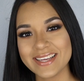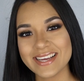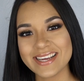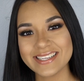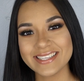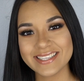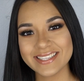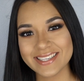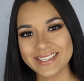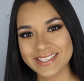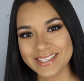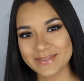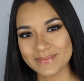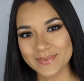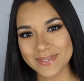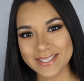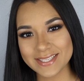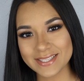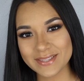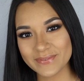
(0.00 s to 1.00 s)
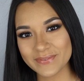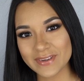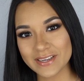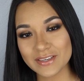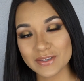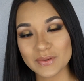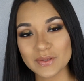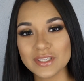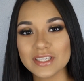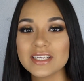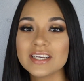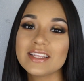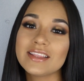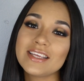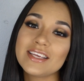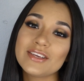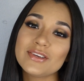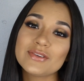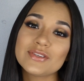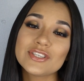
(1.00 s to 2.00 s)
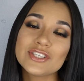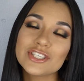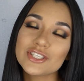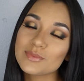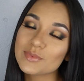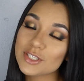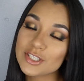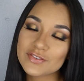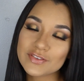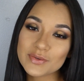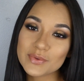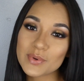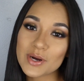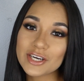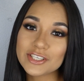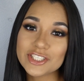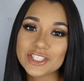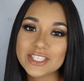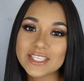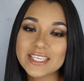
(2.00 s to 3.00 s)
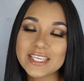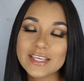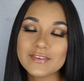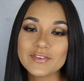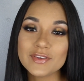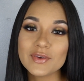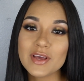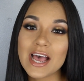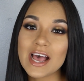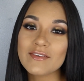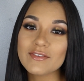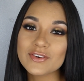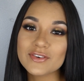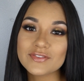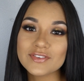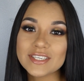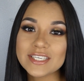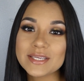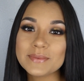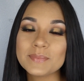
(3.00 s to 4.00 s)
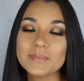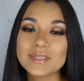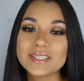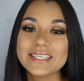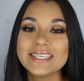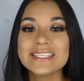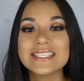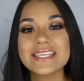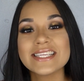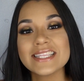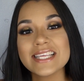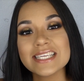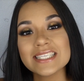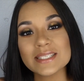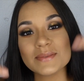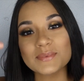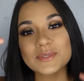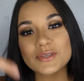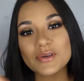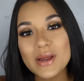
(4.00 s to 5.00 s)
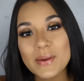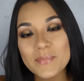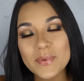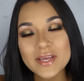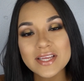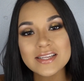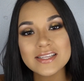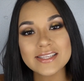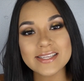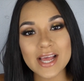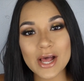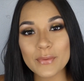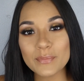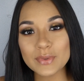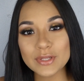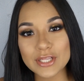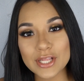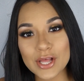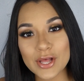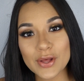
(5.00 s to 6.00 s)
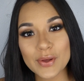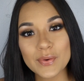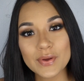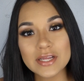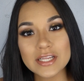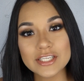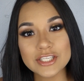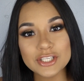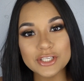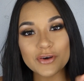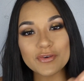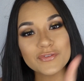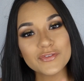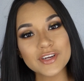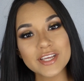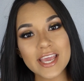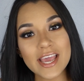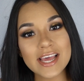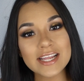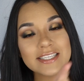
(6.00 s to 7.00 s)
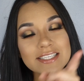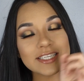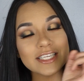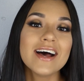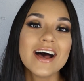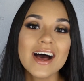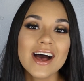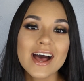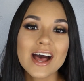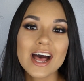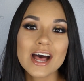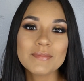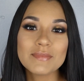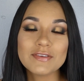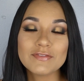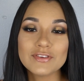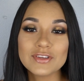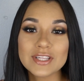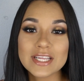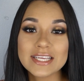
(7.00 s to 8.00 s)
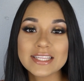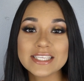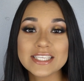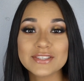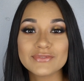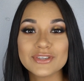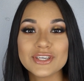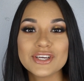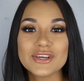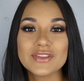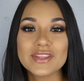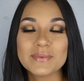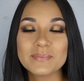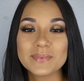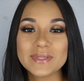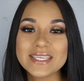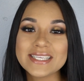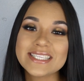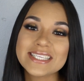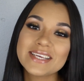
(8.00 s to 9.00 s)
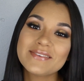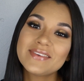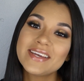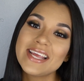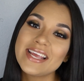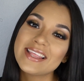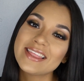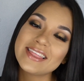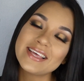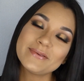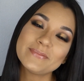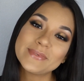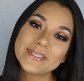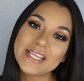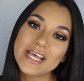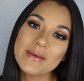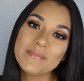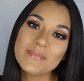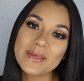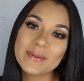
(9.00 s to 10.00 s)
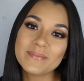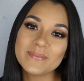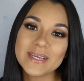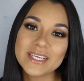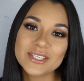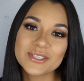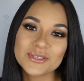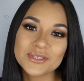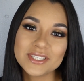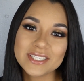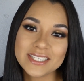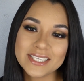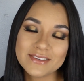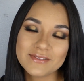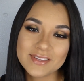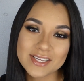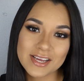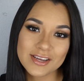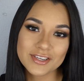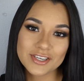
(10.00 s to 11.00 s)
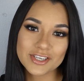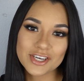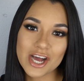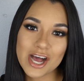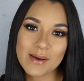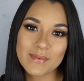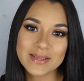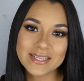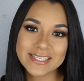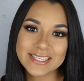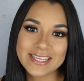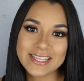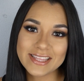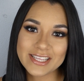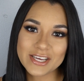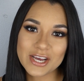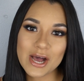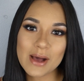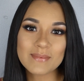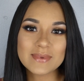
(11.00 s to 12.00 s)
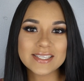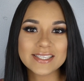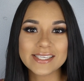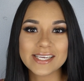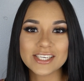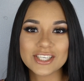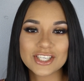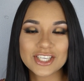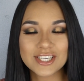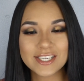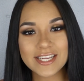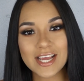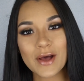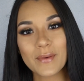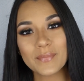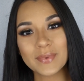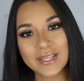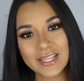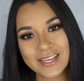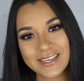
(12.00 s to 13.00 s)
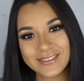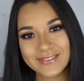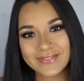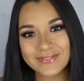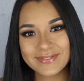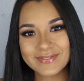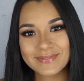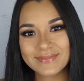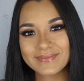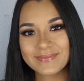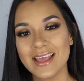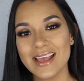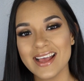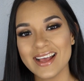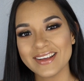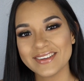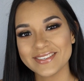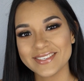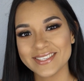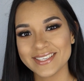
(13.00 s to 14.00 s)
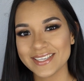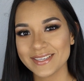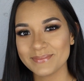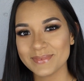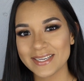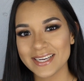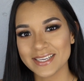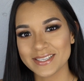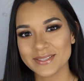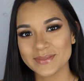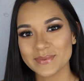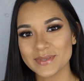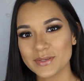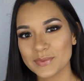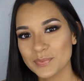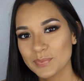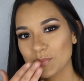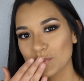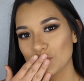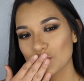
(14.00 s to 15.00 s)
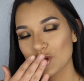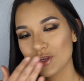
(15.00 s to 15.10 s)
Alright guys, and this completes the final look. Thank you so much for watching. If you haven't already, please hit that subscribe button down below. Don't forget, if you like this video, then please give it a thumbs up and make sure to leave down your comments in the comment section down below. I'll see you in my next one.